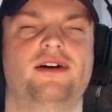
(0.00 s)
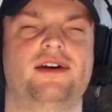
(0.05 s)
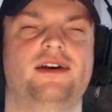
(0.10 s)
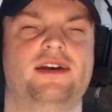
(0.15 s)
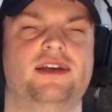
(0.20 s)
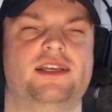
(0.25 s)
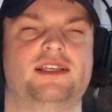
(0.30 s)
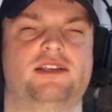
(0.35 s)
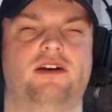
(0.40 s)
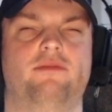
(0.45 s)

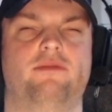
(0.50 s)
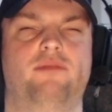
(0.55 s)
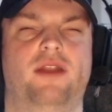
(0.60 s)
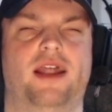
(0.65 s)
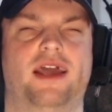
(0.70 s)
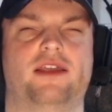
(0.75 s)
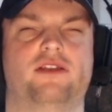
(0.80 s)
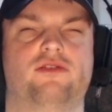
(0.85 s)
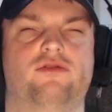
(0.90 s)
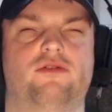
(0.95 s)
So I'm
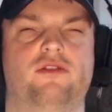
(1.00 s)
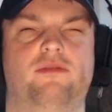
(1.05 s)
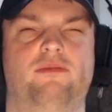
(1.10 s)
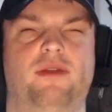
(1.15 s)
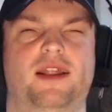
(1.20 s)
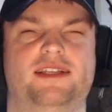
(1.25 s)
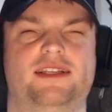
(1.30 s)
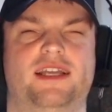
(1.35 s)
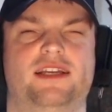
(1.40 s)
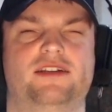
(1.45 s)
playing through the
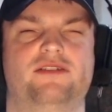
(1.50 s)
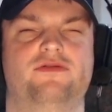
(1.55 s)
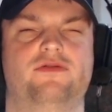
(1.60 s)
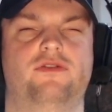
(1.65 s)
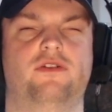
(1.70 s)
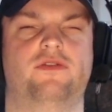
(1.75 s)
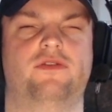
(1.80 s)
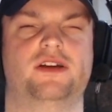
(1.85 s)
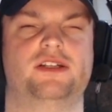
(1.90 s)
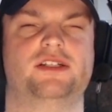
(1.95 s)
PlayStation
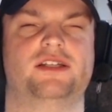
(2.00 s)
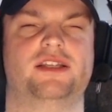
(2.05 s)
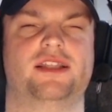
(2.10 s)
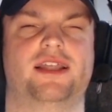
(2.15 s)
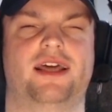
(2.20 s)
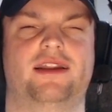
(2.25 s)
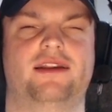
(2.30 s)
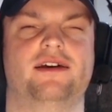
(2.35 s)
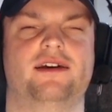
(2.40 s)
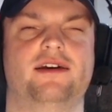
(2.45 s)
4 version to
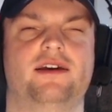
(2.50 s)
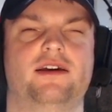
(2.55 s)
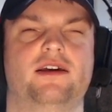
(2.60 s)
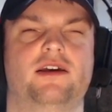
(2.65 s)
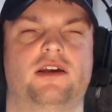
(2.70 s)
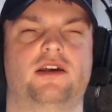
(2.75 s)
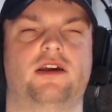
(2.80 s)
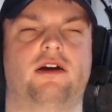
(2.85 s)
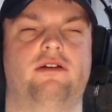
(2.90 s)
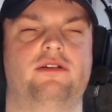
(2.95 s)
then
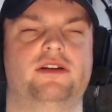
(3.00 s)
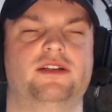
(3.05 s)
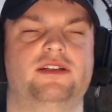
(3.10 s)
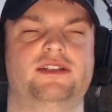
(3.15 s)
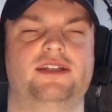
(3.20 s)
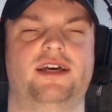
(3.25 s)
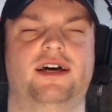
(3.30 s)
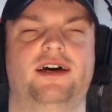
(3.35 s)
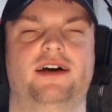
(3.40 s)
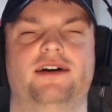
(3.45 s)
go
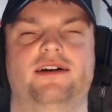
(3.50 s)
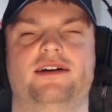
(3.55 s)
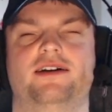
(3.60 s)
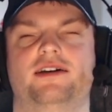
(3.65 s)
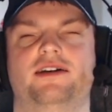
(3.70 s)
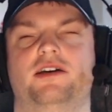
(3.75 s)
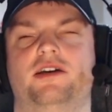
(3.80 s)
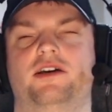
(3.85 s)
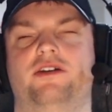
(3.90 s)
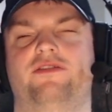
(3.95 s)
and
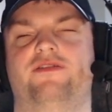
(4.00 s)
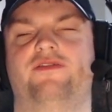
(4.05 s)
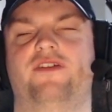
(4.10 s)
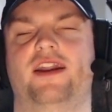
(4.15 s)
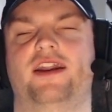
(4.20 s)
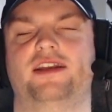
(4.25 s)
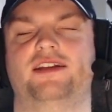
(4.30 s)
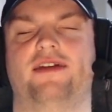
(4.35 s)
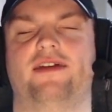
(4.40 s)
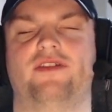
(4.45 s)

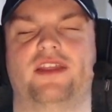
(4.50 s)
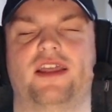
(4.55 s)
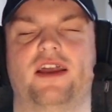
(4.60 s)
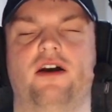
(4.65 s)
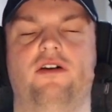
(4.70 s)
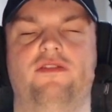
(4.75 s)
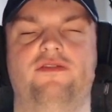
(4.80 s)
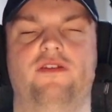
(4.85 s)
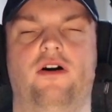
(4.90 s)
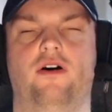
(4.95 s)
finish everything
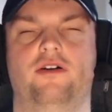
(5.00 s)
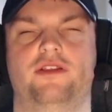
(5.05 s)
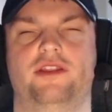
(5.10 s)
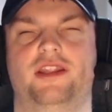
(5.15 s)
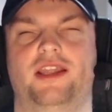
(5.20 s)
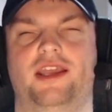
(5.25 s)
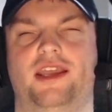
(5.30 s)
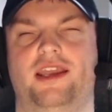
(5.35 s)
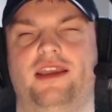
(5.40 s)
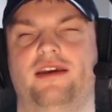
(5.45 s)
off on
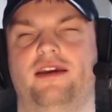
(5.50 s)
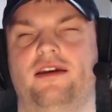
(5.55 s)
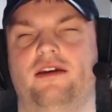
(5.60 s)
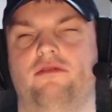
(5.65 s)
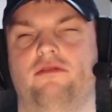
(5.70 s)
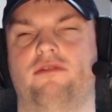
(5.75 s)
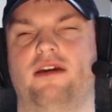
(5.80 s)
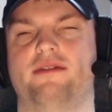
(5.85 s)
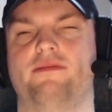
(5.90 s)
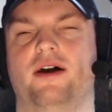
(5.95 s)
the
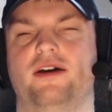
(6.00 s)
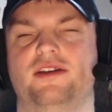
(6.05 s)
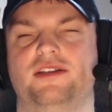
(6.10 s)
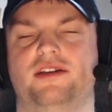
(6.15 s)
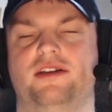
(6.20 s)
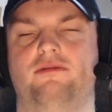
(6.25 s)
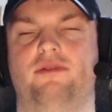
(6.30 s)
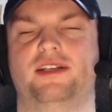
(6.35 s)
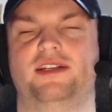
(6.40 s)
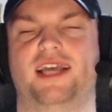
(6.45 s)

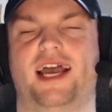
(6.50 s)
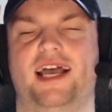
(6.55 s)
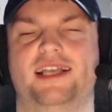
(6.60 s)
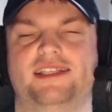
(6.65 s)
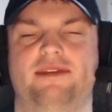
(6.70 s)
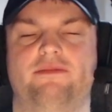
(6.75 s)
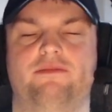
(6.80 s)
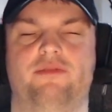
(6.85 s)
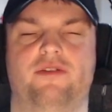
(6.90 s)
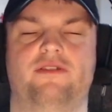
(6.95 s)
remaster, which has
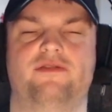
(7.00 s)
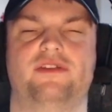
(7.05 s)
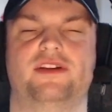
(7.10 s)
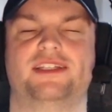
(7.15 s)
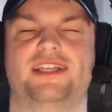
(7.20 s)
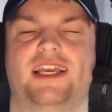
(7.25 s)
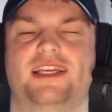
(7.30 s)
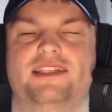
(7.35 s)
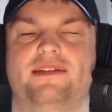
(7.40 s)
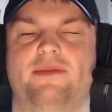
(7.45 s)
improved
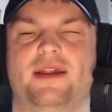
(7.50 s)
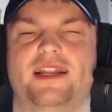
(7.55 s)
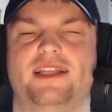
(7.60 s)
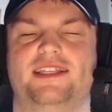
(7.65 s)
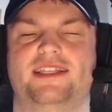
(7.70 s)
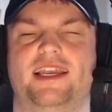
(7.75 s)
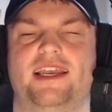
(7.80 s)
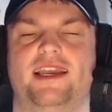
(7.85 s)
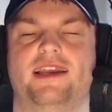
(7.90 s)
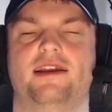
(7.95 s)

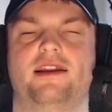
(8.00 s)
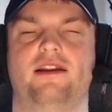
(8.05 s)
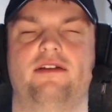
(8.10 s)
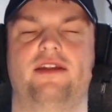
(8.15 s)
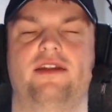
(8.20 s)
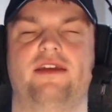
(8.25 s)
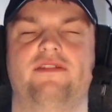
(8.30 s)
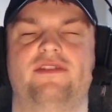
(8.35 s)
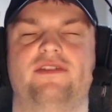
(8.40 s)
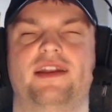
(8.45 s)
accessibility,
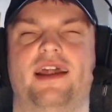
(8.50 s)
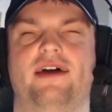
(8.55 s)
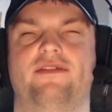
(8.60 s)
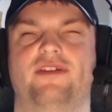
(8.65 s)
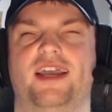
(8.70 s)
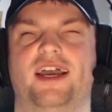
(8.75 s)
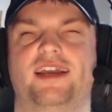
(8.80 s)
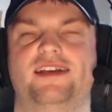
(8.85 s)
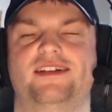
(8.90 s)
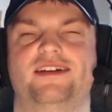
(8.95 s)
including for
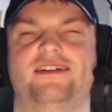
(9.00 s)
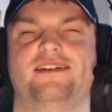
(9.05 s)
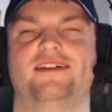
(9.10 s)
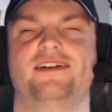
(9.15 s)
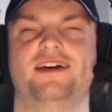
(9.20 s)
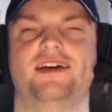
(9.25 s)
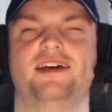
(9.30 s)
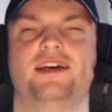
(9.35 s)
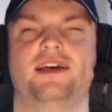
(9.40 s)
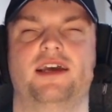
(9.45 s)
navigation,
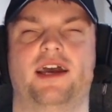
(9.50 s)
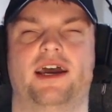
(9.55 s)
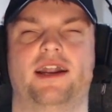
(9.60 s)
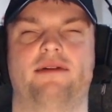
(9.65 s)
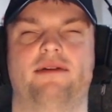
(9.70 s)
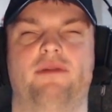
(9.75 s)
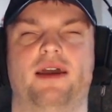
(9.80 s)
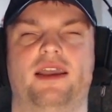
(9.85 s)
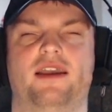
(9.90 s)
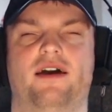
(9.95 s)
and I
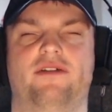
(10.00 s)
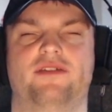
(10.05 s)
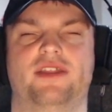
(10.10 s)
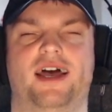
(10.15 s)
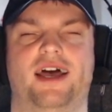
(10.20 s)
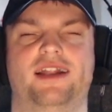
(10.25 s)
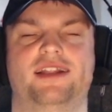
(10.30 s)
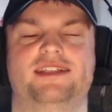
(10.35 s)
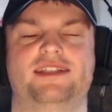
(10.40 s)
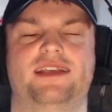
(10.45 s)
may cover
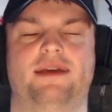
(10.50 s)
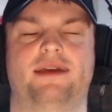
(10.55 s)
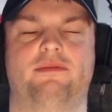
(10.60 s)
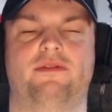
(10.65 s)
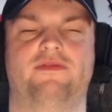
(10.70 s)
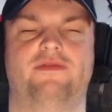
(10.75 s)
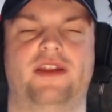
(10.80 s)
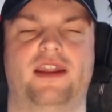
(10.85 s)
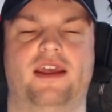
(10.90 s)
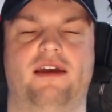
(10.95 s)
that in a separate
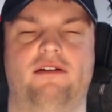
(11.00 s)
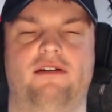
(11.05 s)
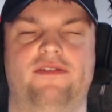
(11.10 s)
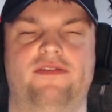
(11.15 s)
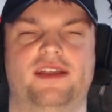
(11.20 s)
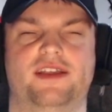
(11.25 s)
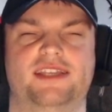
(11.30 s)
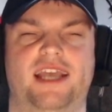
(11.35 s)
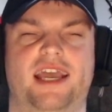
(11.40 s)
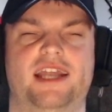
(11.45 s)
video if
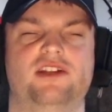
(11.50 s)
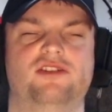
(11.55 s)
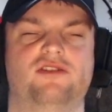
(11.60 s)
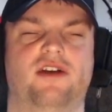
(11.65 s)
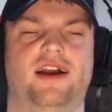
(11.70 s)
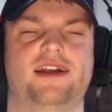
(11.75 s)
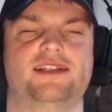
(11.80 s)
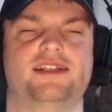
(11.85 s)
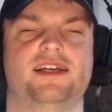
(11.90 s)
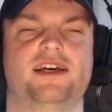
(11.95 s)
there's
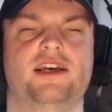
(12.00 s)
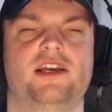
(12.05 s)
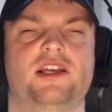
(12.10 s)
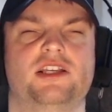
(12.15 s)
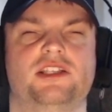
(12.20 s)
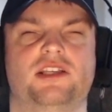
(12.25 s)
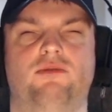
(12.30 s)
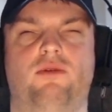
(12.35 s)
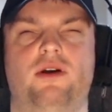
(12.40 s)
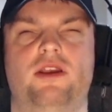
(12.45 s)
interest.
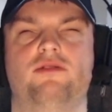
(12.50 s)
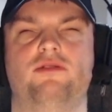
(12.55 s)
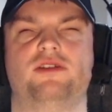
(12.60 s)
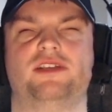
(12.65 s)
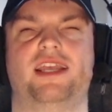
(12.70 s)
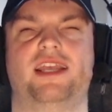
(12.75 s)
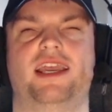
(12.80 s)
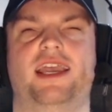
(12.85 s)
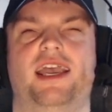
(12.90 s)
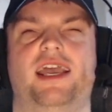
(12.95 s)
So what you'll
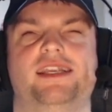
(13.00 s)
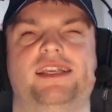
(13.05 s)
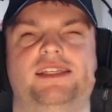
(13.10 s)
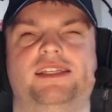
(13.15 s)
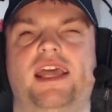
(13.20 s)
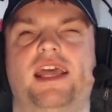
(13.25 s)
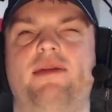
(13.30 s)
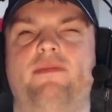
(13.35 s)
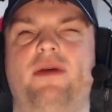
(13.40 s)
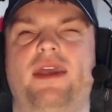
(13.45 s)
see is
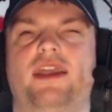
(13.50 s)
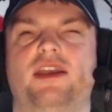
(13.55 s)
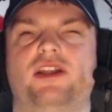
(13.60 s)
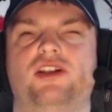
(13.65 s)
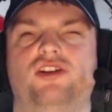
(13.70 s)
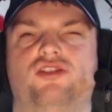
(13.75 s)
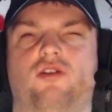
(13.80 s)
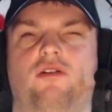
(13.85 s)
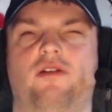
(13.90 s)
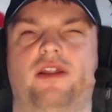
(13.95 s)
DB
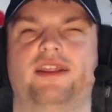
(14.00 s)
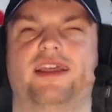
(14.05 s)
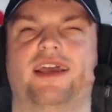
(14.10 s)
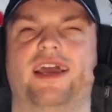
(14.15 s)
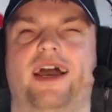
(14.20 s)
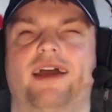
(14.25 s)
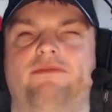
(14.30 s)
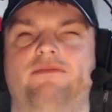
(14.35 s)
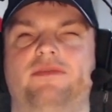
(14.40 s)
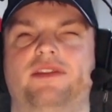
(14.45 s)
controlling the
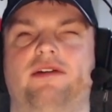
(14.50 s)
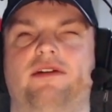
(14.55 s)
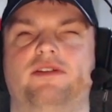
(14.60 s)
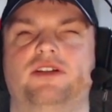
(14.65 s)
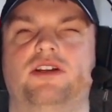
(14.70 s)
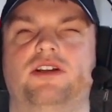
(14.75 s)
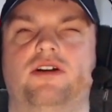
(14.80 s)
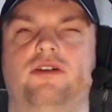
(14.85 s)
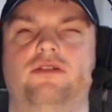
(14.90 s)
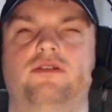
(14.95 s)
game. There is
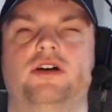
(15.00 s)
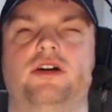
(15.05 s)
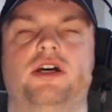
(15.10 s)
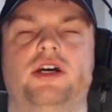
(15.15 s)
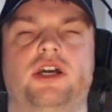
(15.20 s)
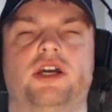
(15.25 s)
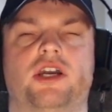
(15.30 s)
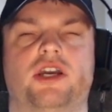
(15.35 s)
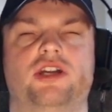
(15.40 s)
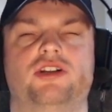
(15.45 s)
no
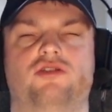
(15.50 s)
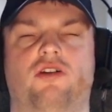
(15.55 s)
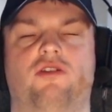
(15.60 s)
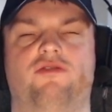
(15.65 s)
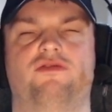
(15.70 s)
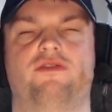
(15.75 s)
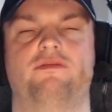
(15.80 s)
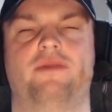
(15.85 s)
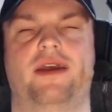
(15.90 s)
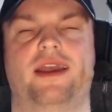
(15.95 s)
control
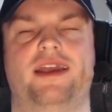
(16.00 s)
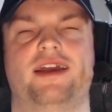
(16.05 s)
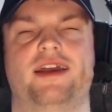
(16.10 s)
from me